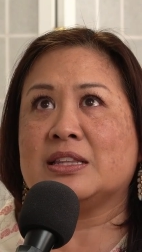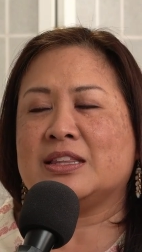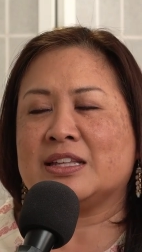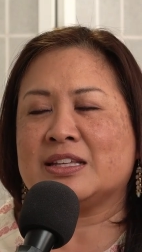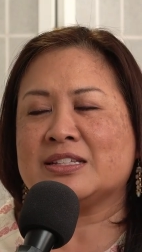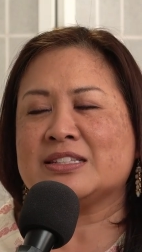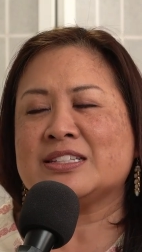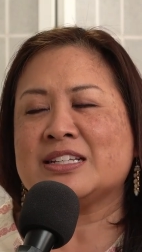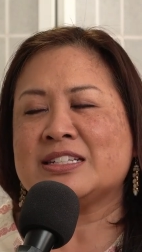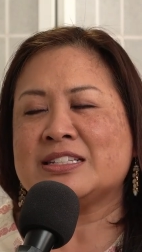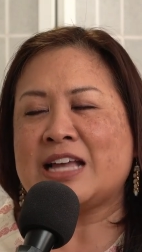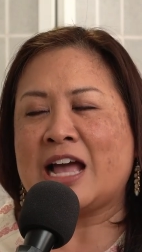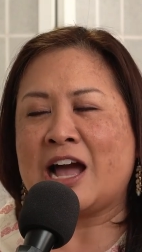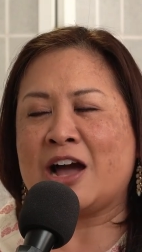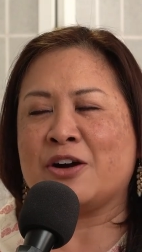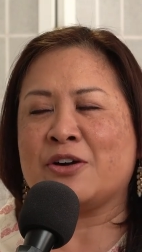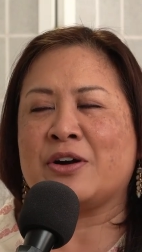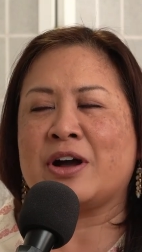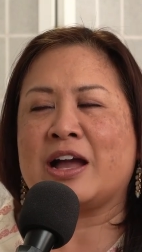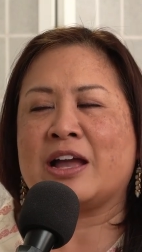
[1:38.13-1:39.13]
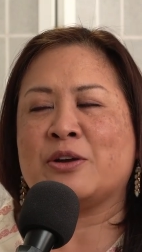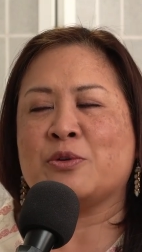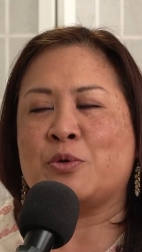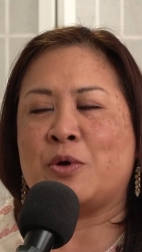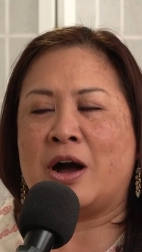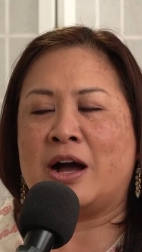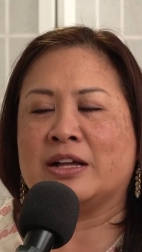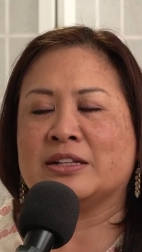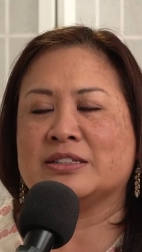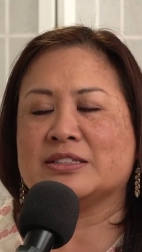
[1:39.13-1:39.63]
this is how I
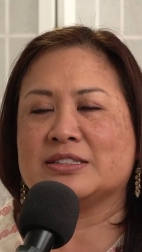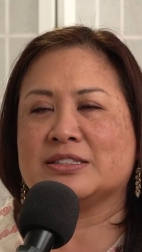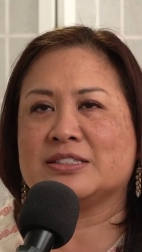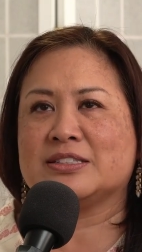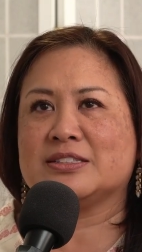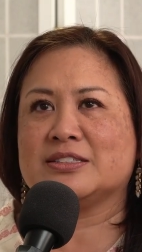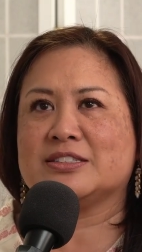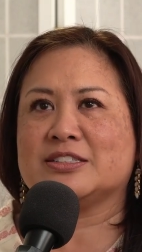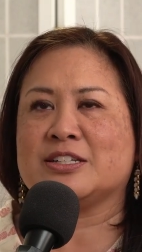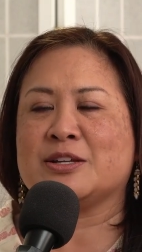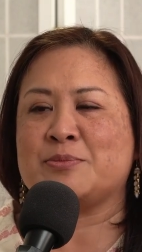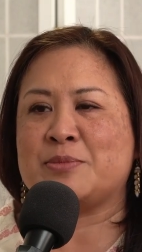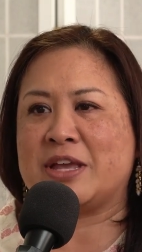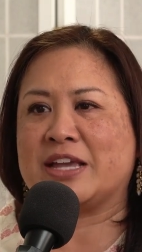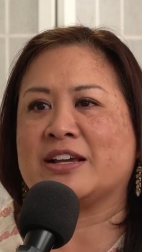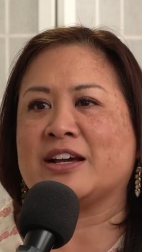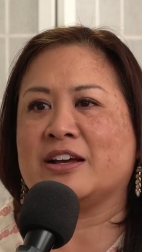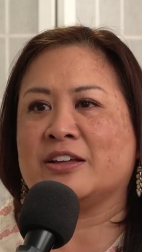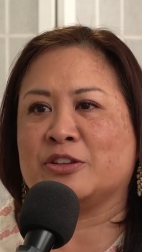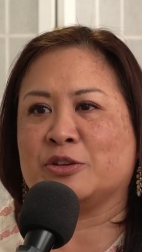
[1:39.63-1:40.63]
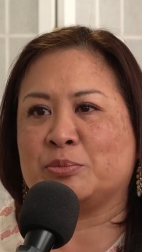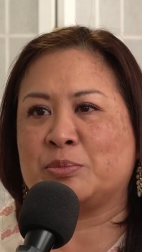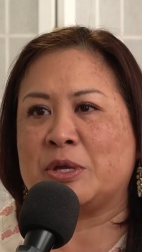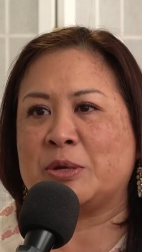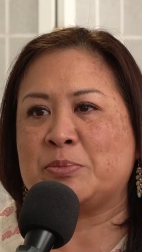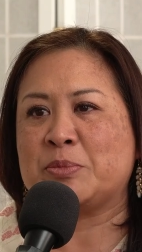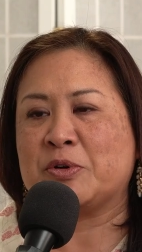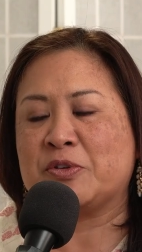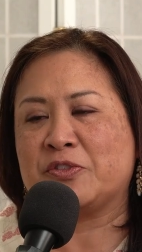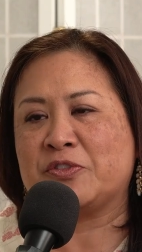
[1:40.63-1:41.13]
want to make other
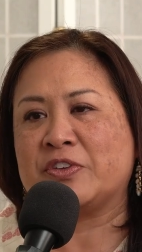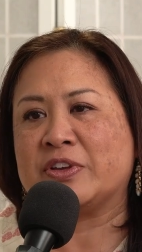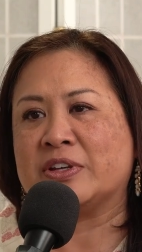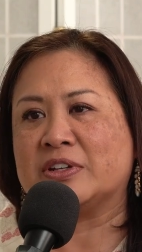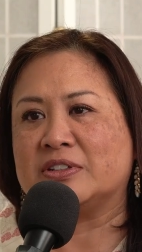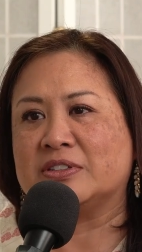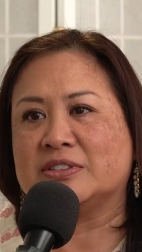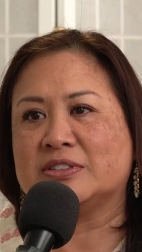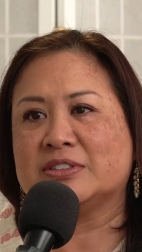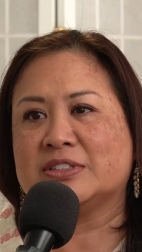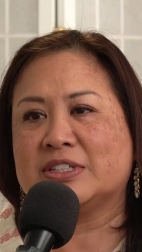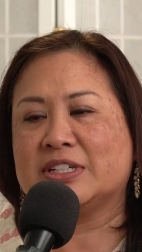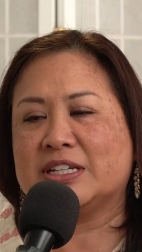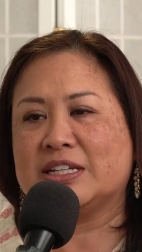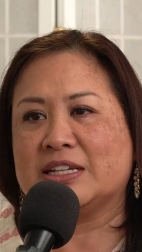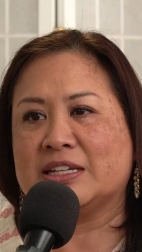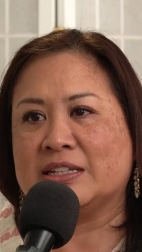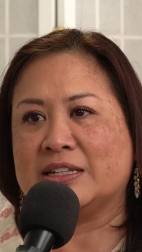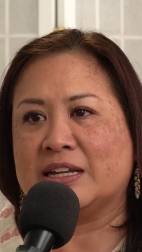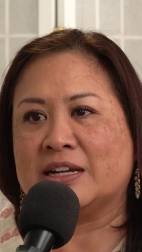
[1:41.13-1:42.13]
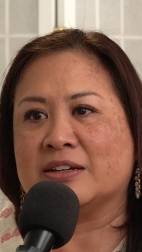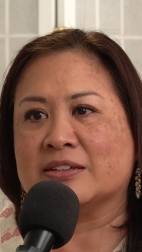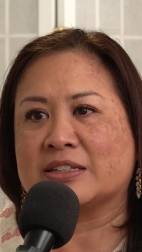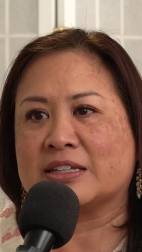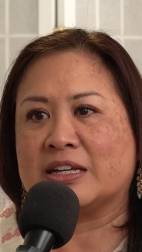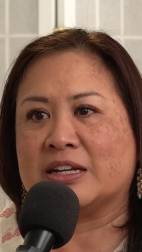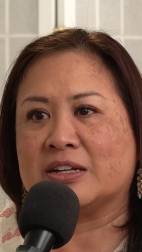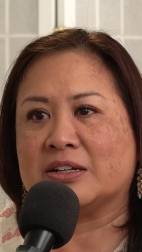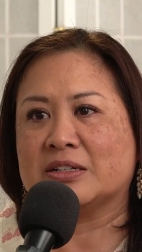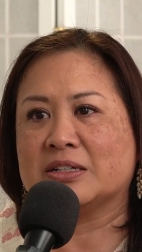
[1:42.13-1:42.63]
people feel in
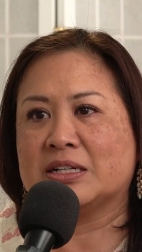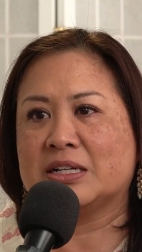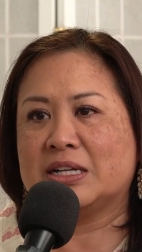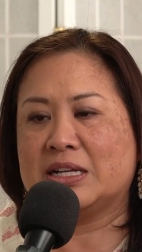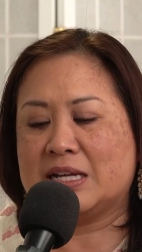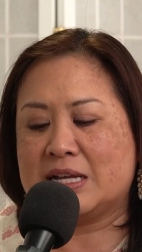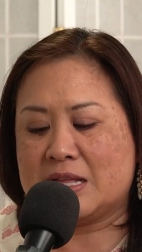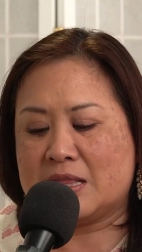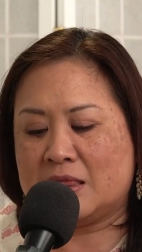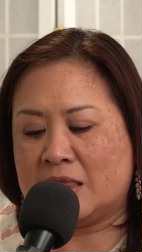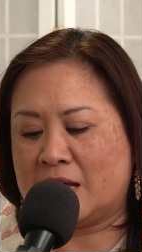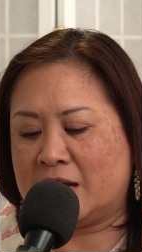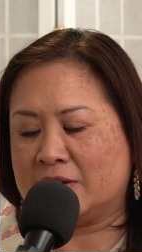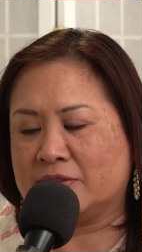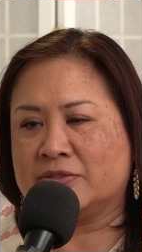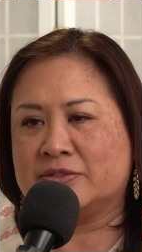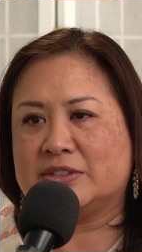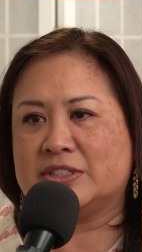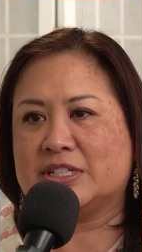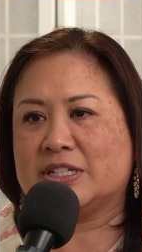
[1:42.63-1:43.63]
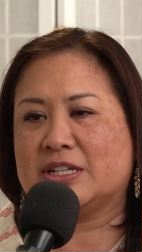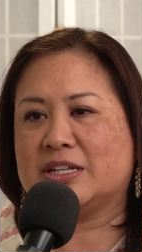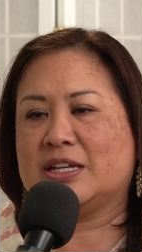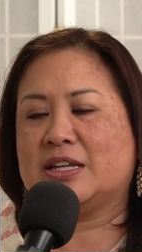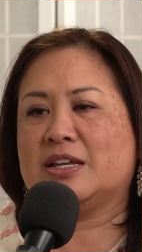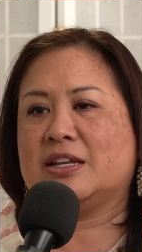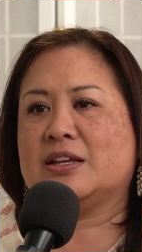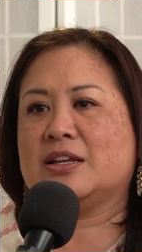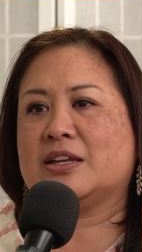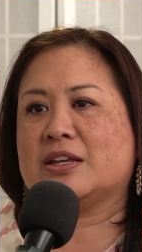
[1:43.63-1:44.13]
healthcare loved,
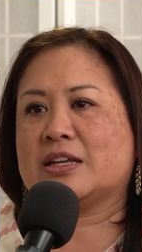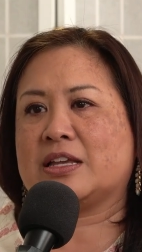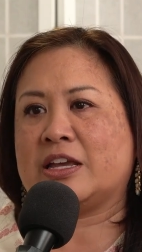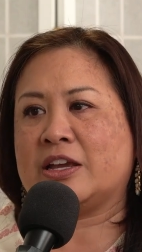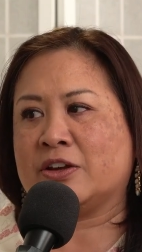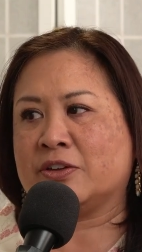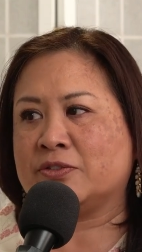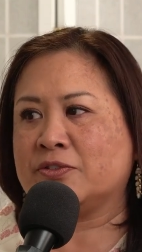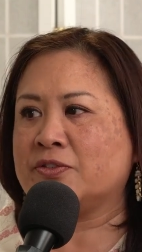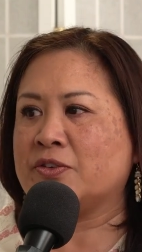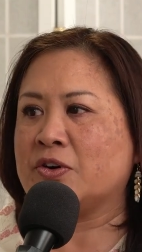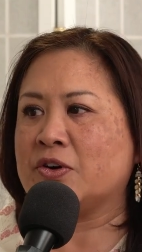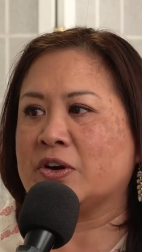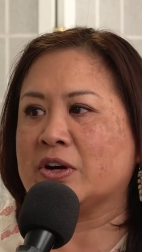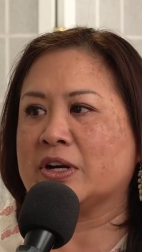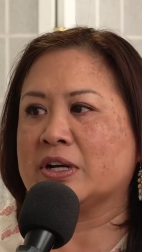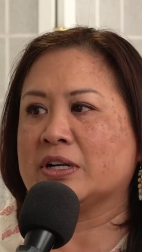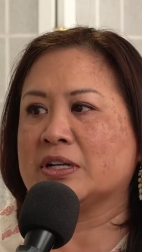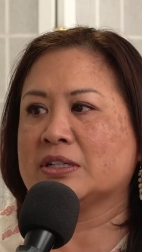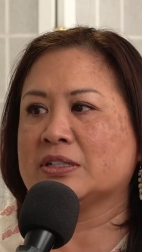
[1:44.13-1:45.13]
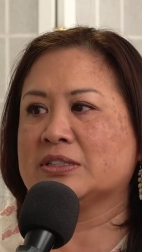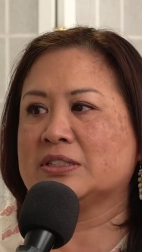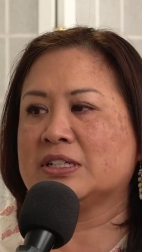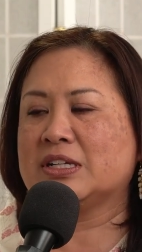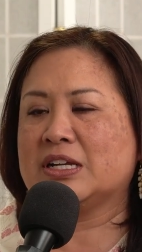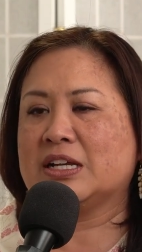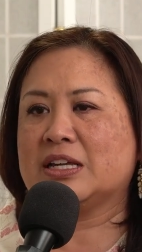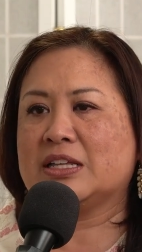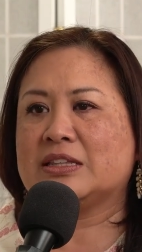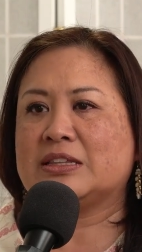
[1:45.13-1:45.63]
cared for,
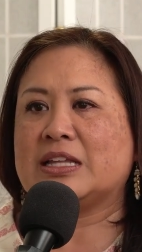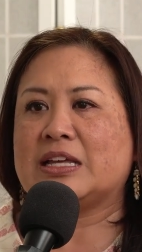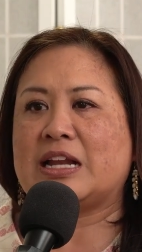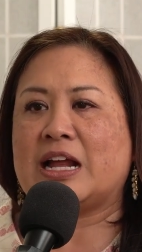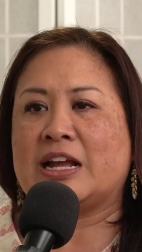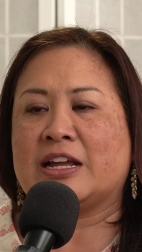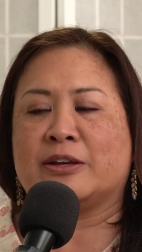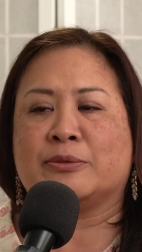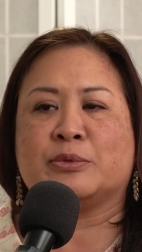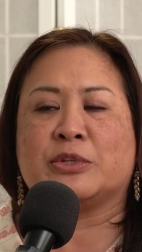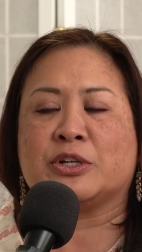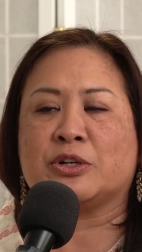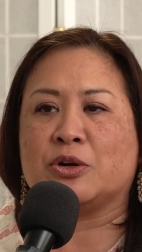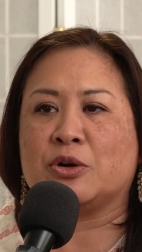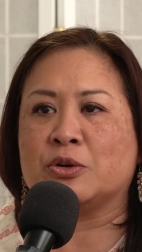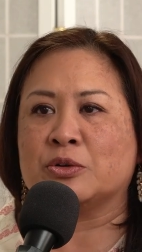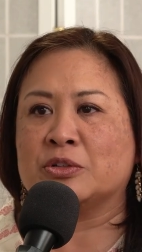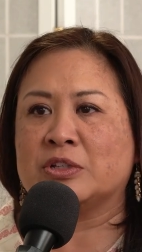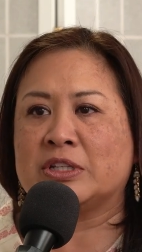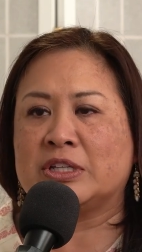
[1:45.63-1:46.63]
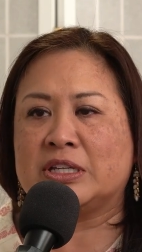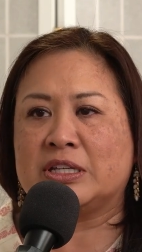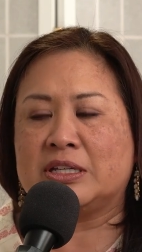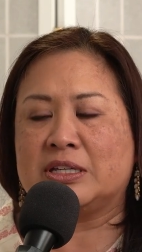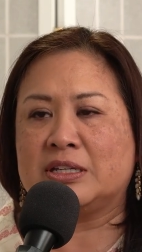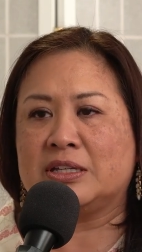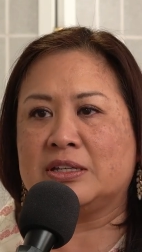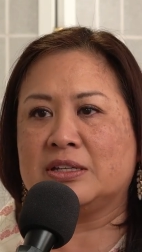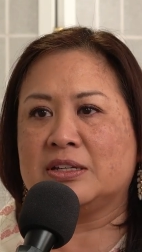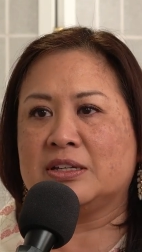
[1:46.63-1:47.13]
that I am their
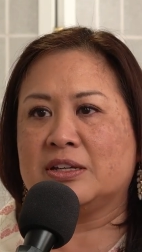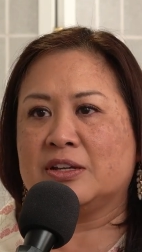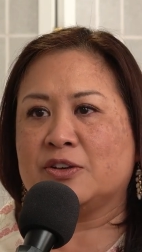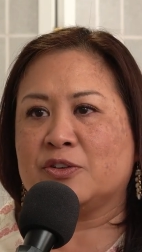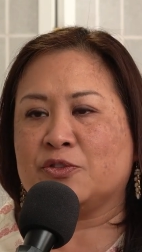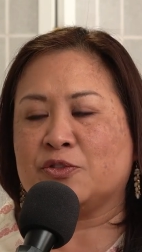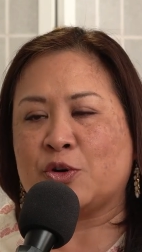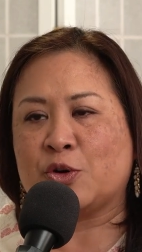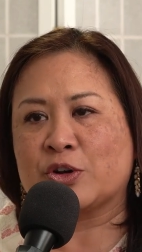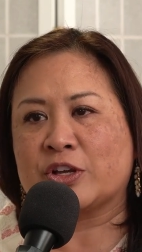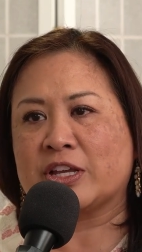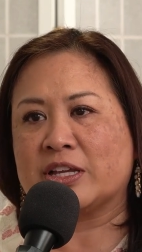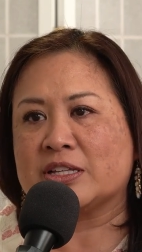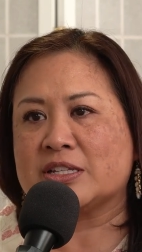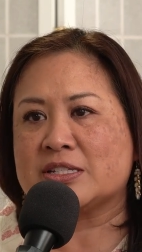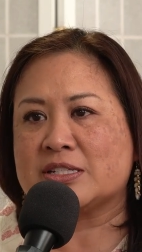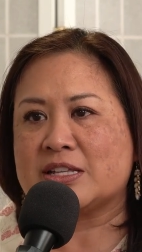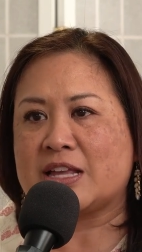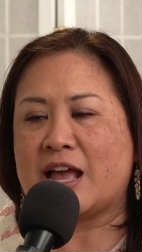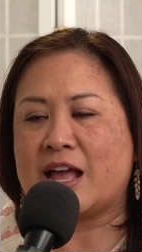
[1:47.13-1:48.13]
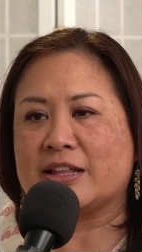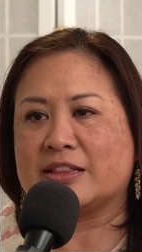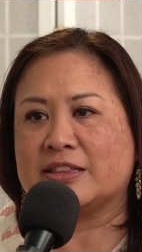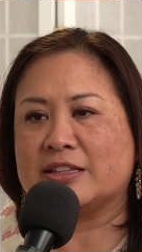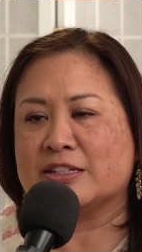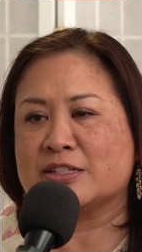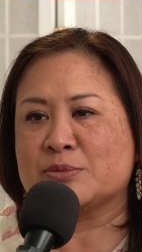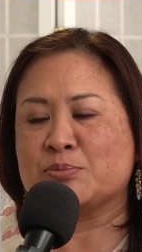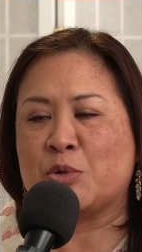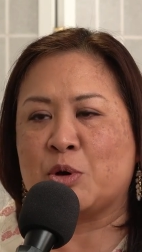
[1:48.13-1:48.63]
only focus at
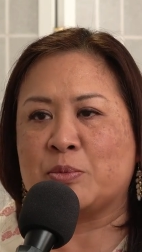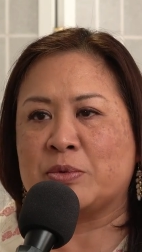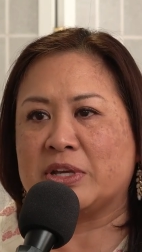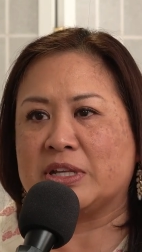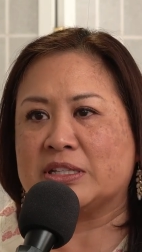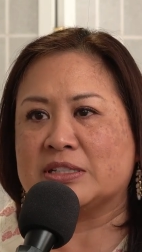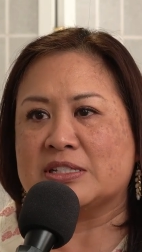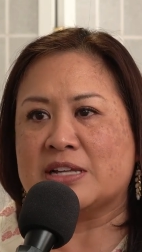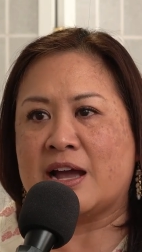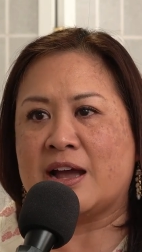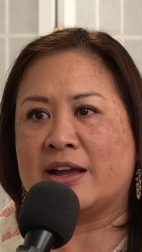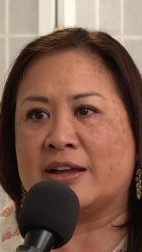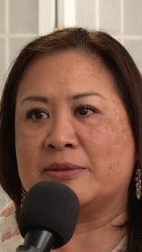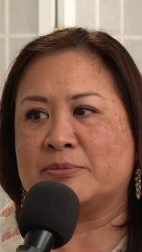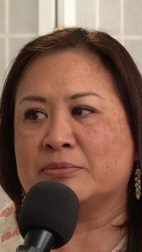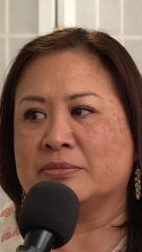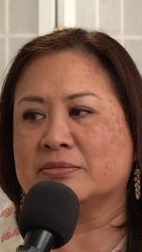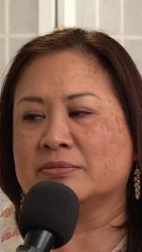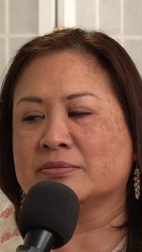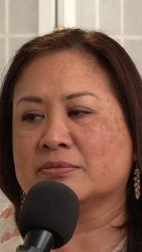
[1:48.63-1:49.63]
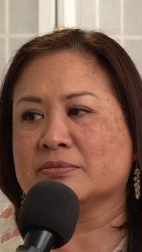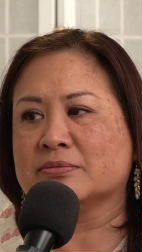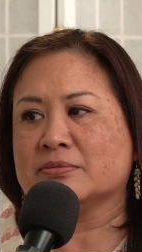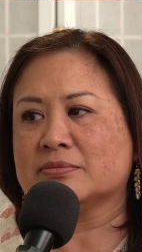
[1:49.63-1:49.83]
this moment in time.